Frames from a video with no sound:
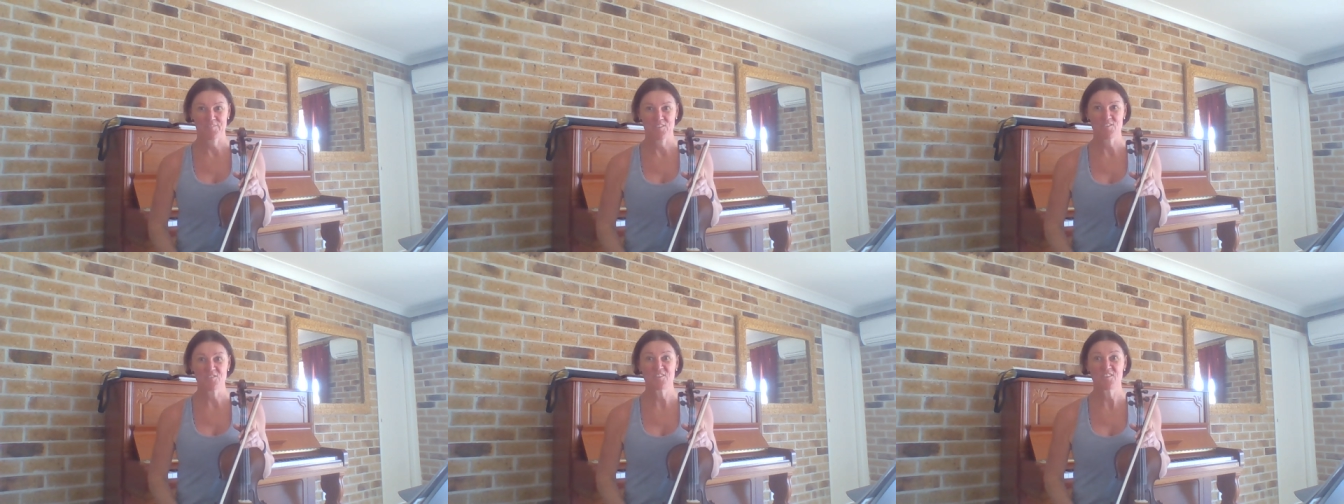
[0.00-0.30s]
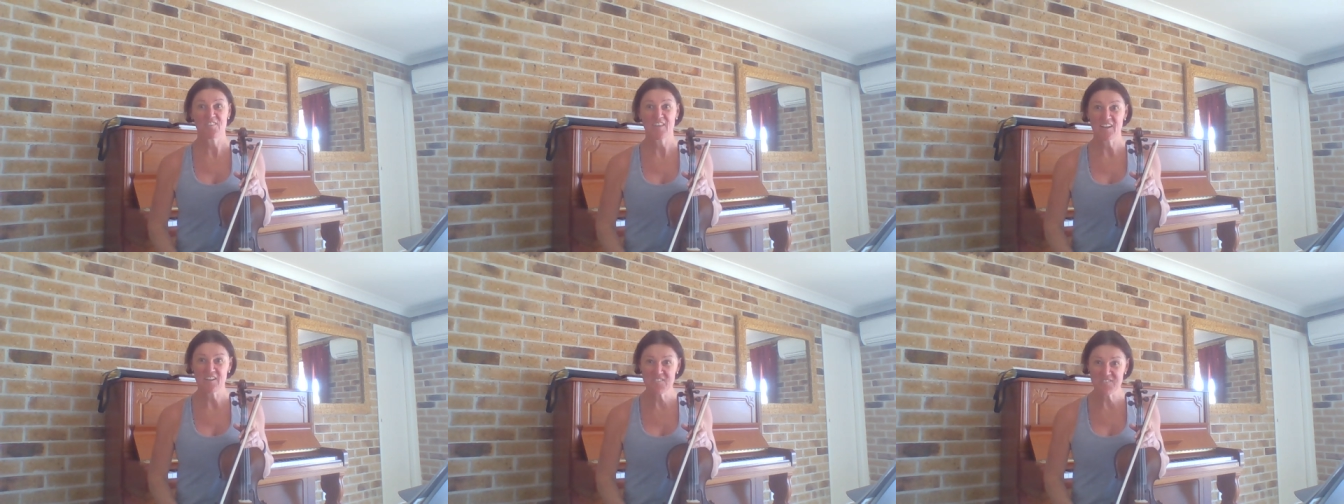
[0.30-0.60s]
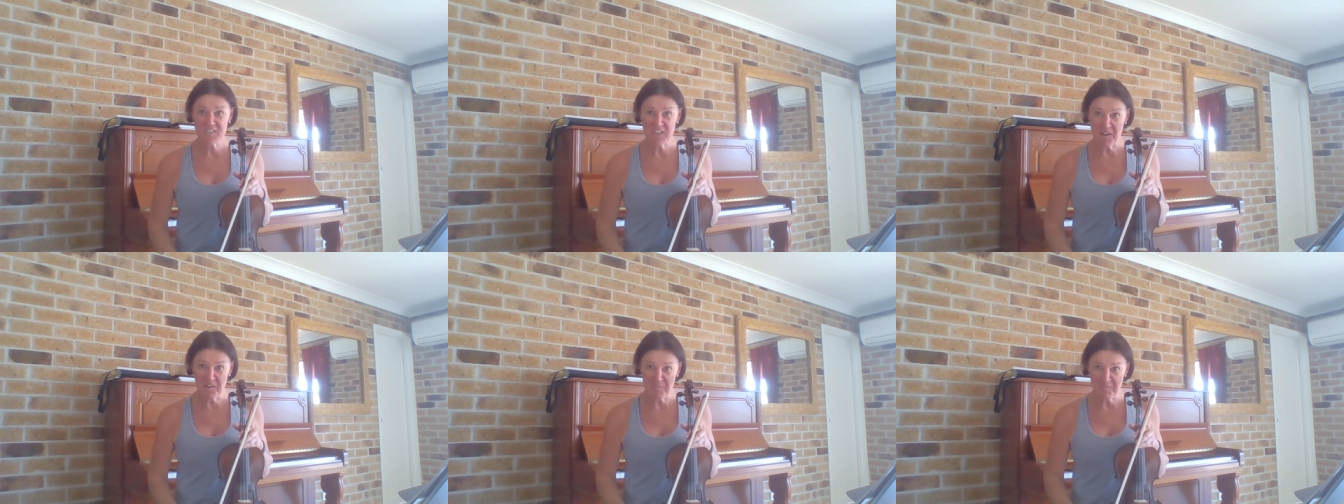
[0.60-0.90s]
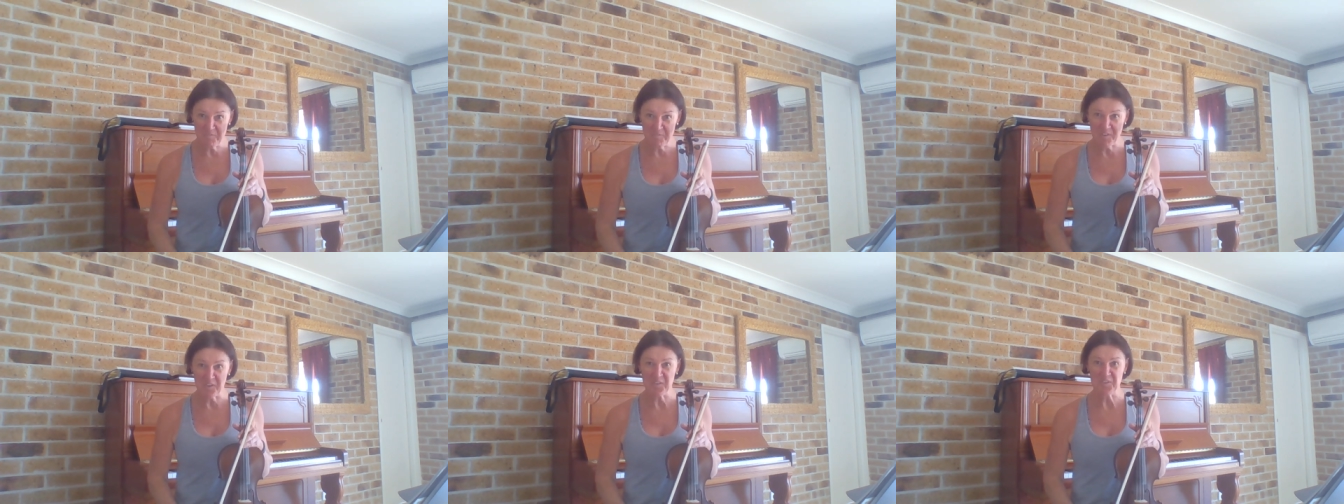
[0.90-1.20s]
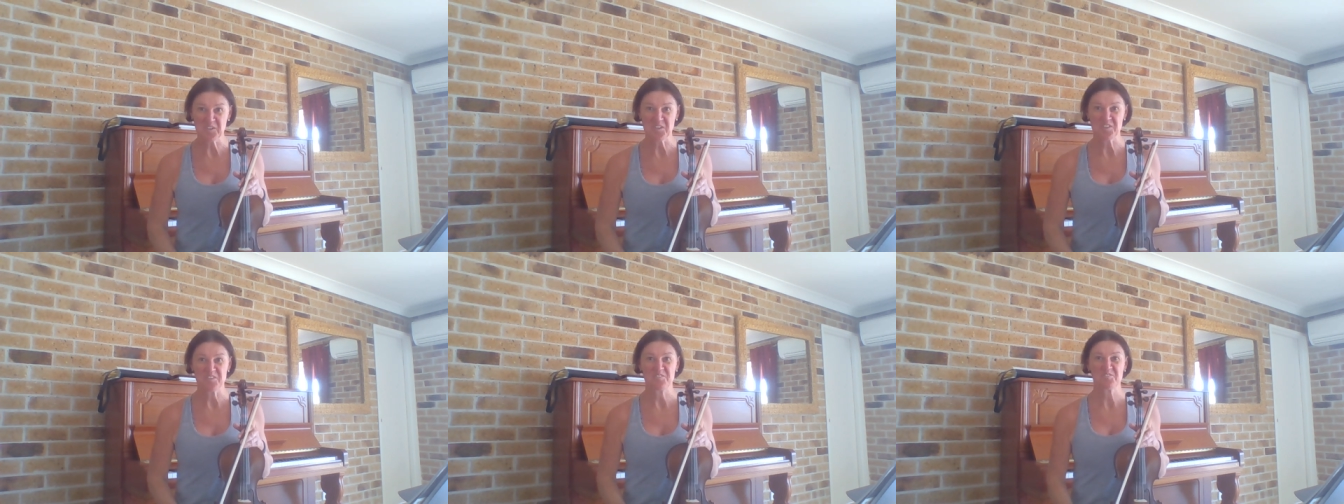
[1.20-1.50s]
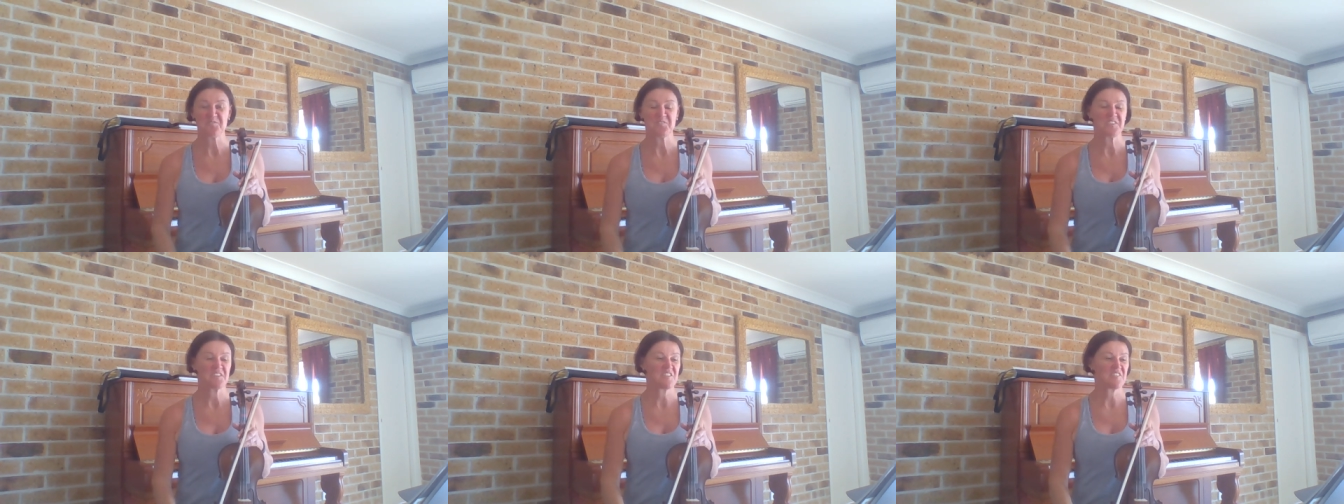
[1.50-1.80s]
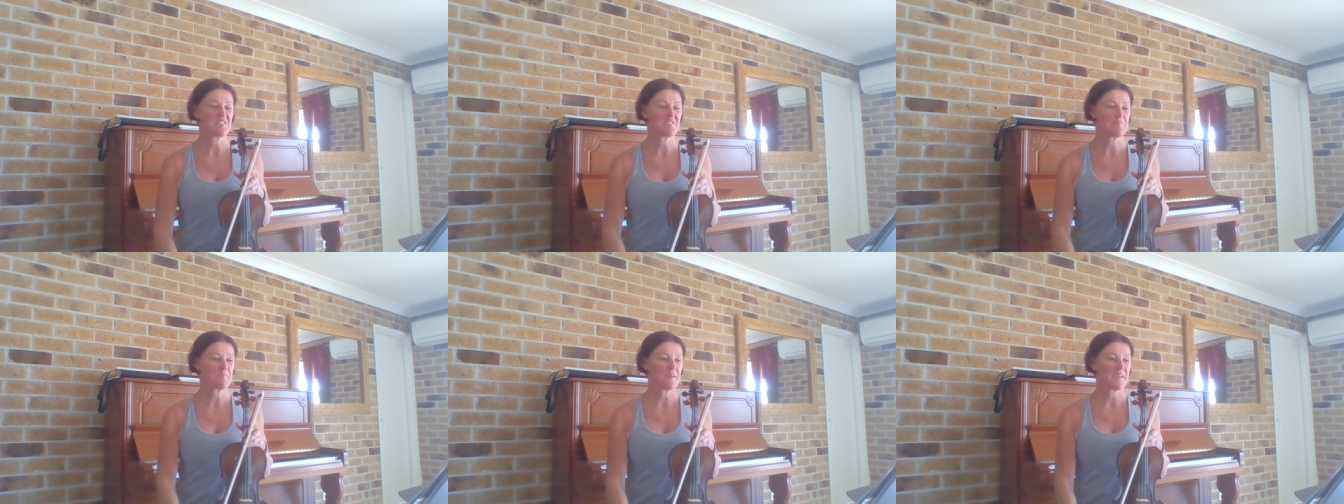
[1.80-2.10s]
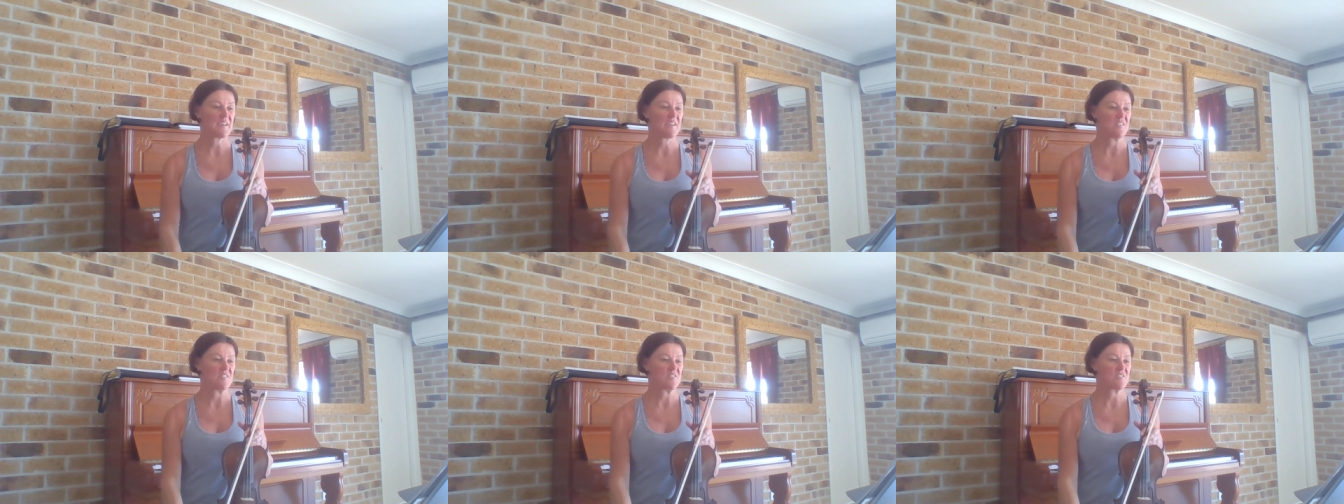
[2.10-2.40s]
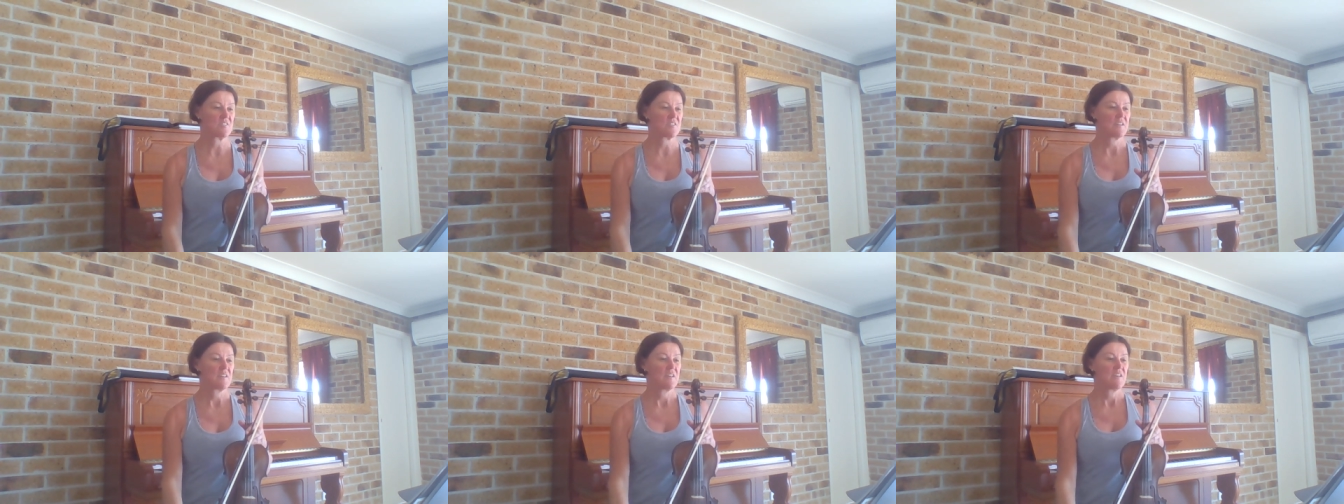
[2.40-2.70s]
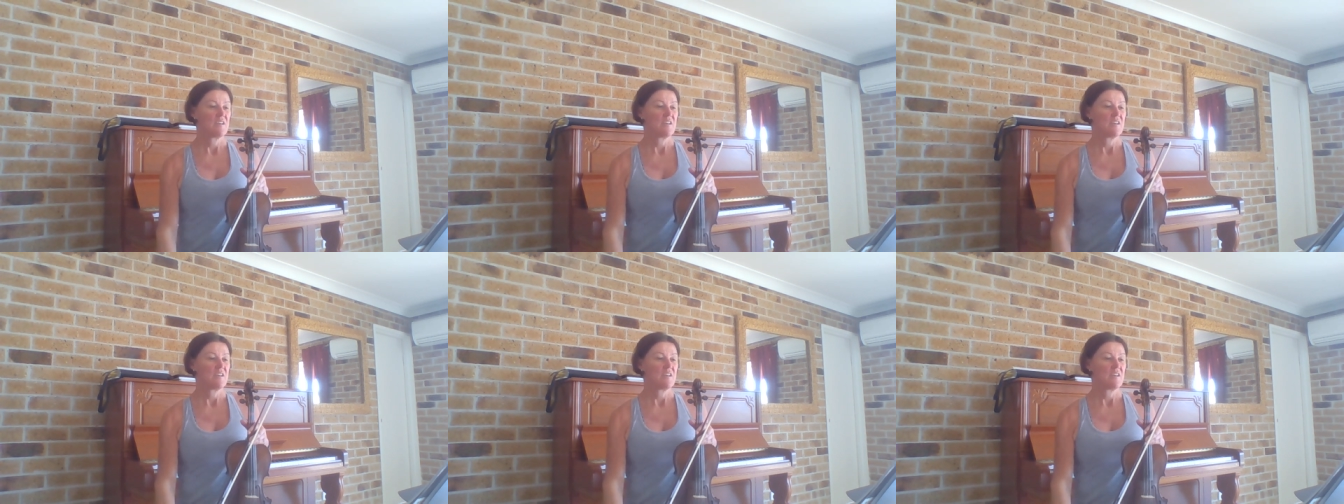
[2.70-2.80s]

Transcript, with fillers: So that is our focus for this piece.